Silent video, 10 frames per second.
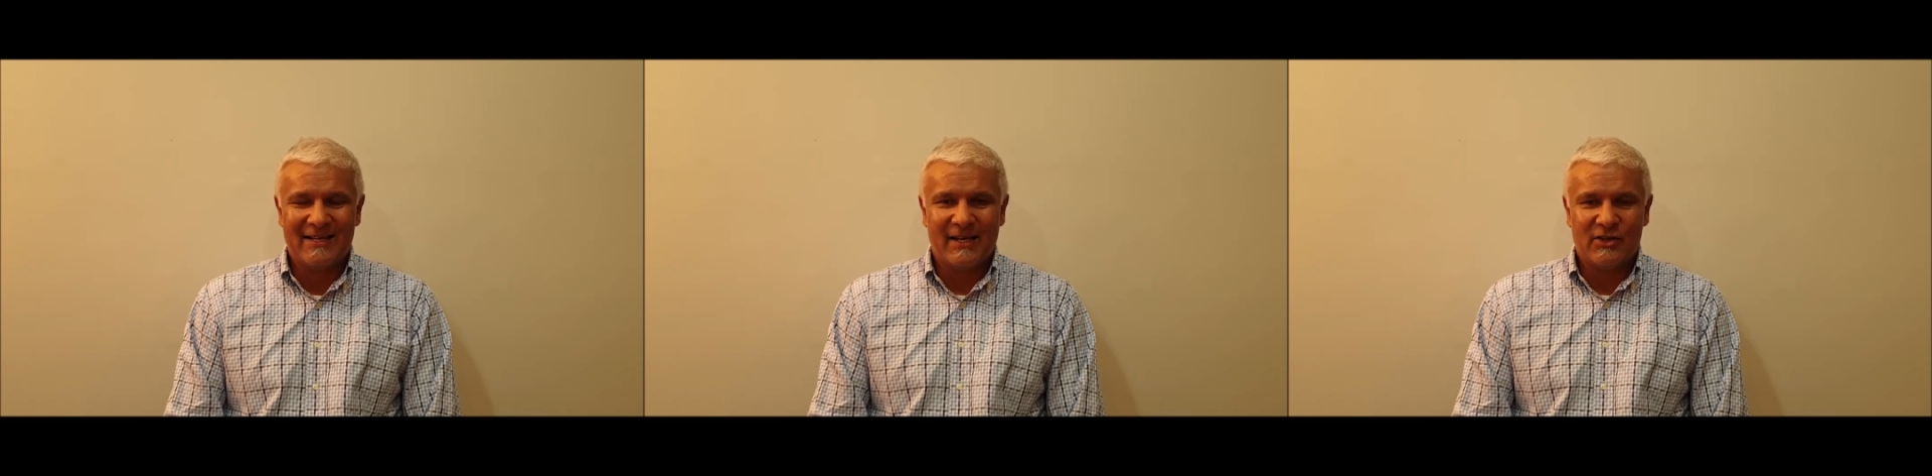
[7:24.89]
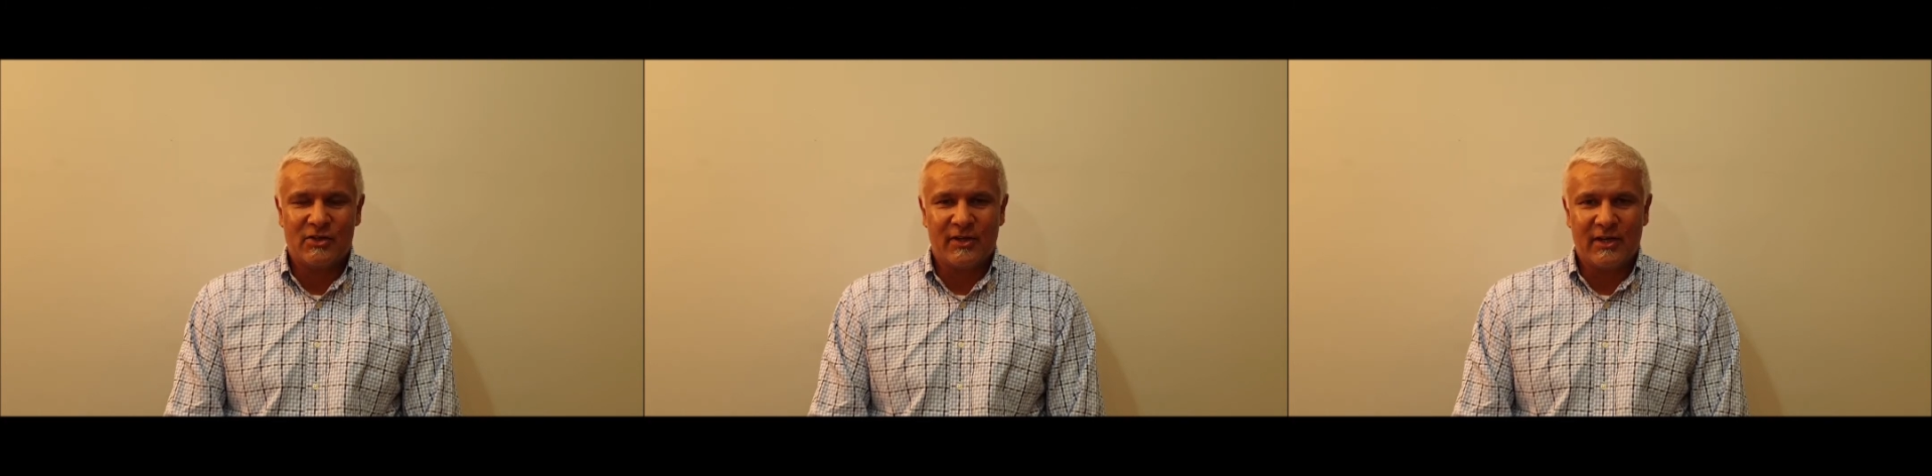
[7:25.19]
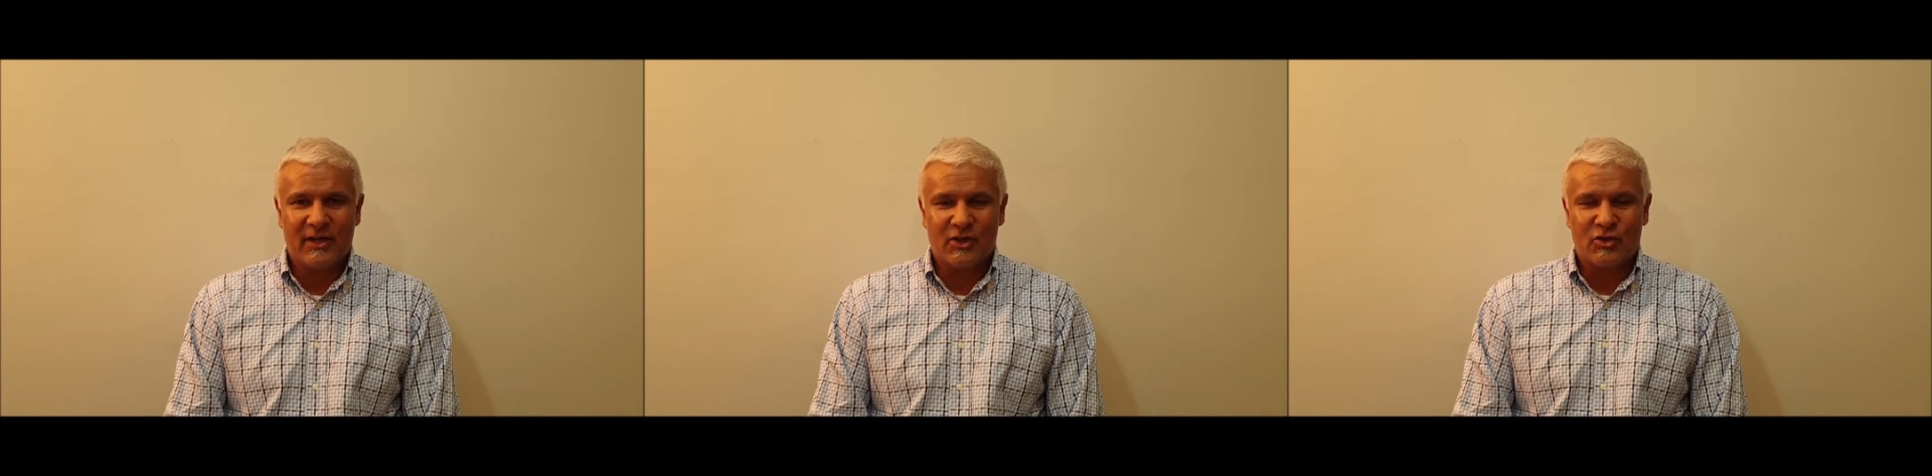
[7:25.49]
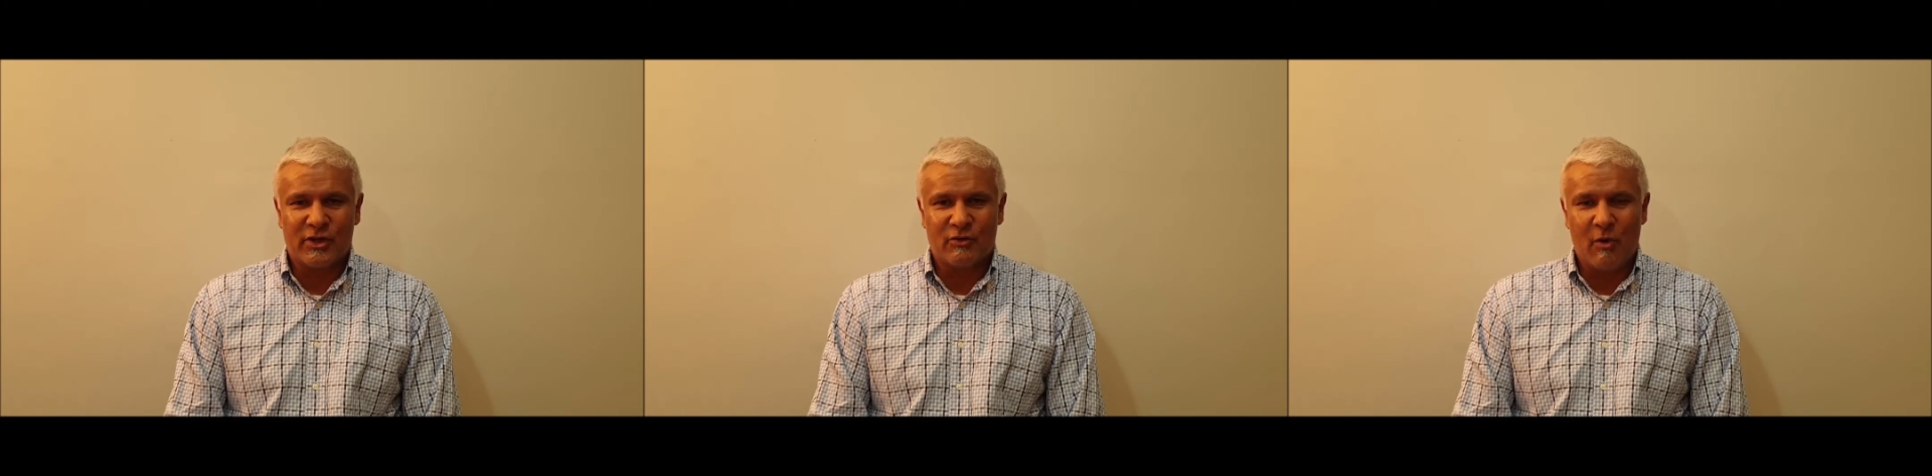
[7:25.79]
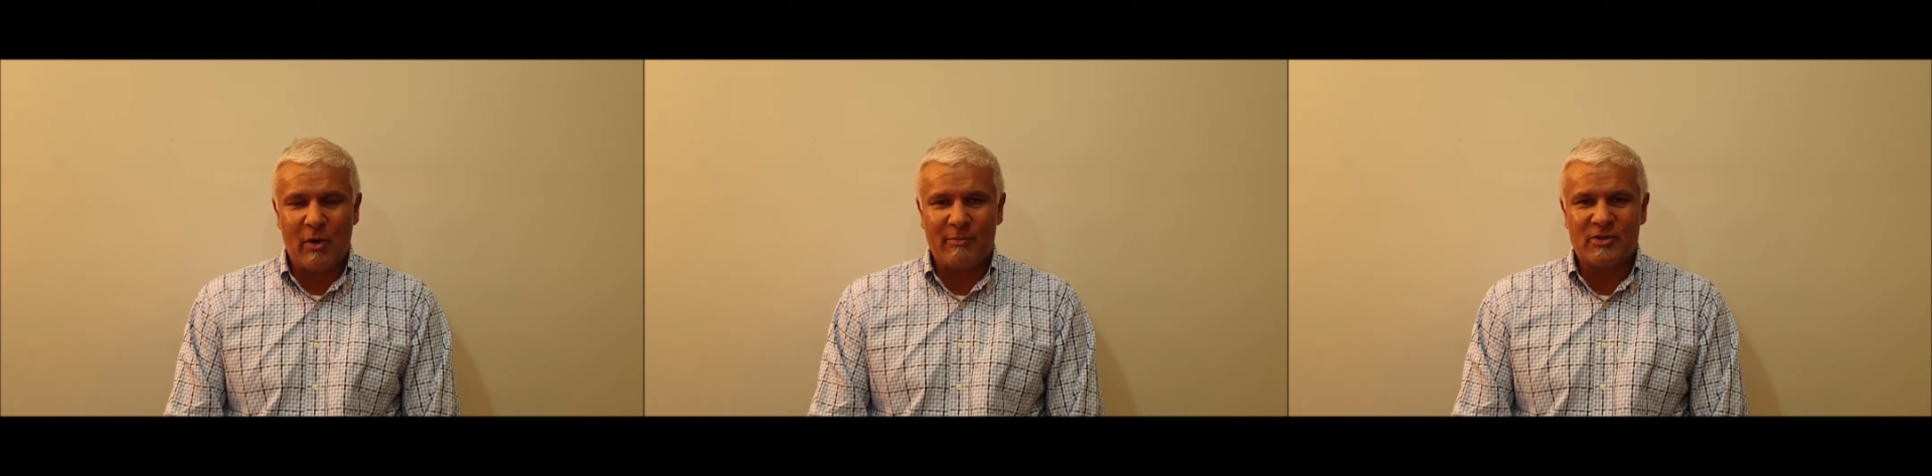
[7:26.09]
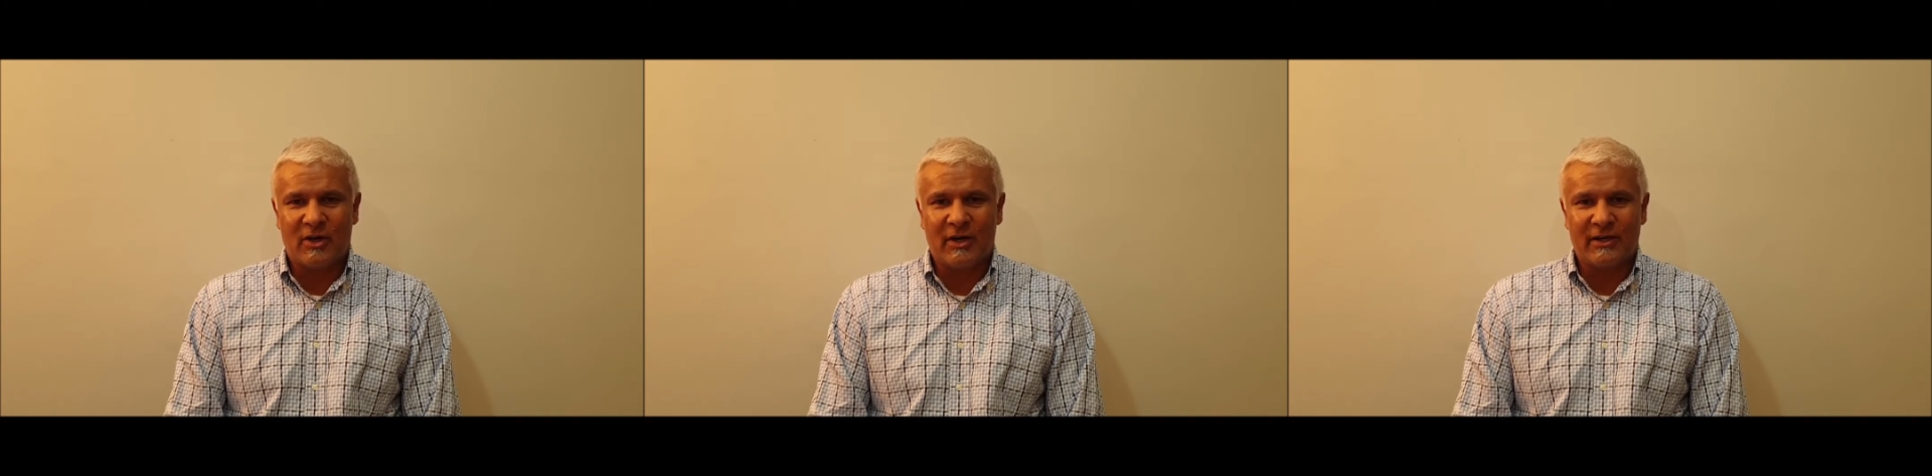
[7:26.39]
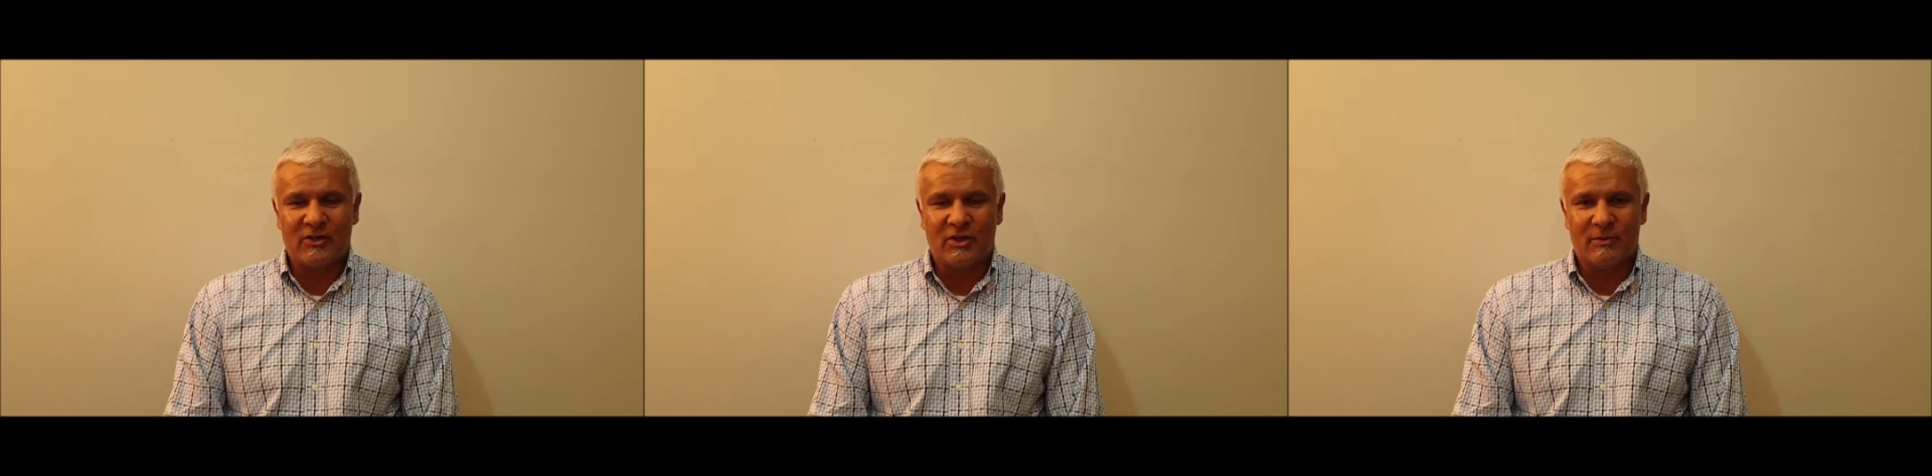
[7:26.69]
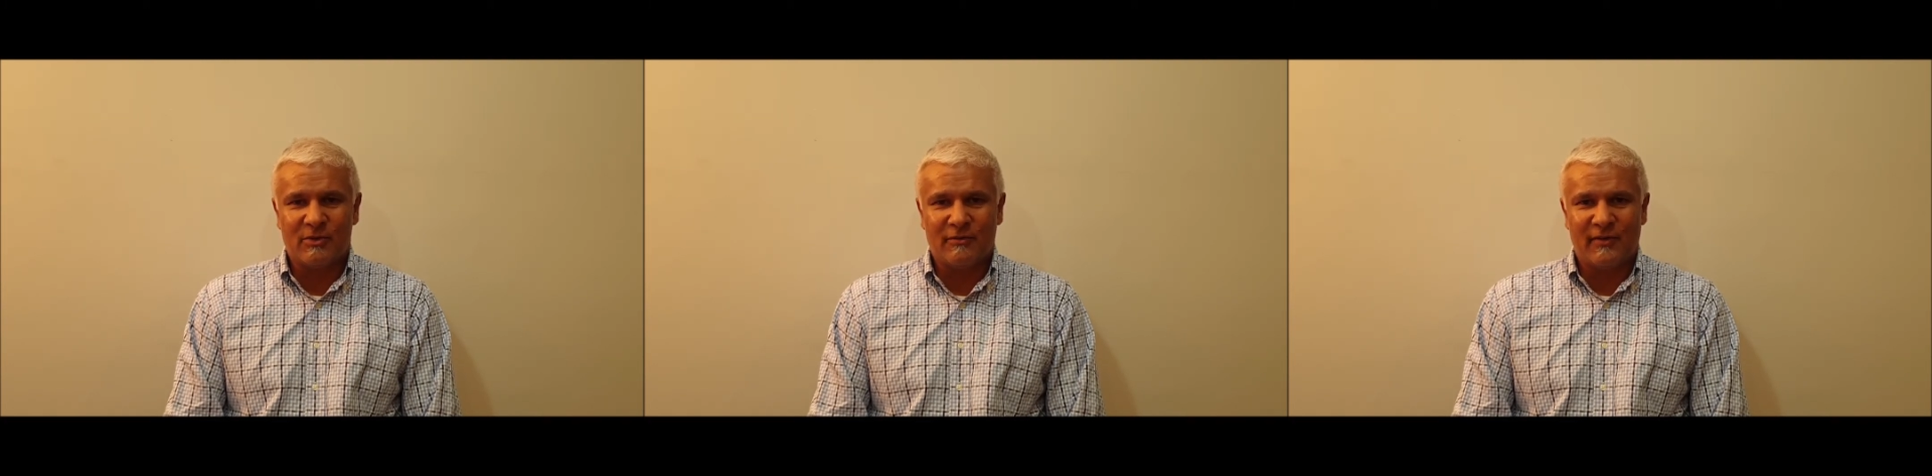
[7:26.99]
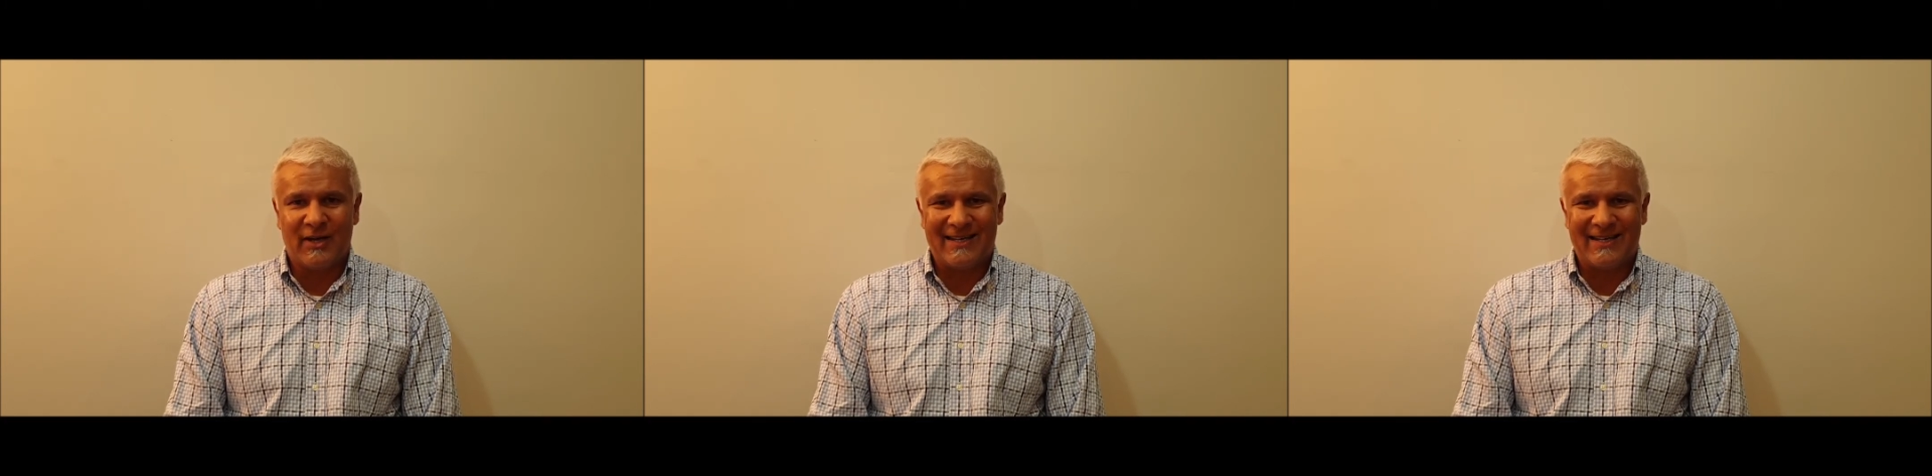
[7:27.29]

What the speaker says: into the Treasury website in terms of